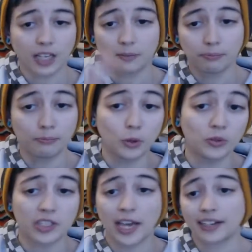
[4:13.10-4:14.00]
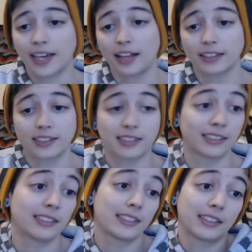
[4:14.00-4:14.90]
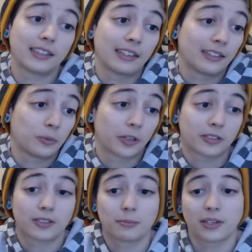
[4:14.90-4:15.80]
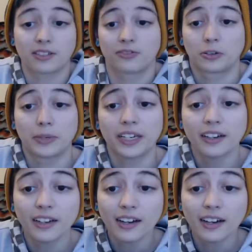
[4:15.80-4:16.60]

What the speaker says: moons and galaxies. At least it works the best for me,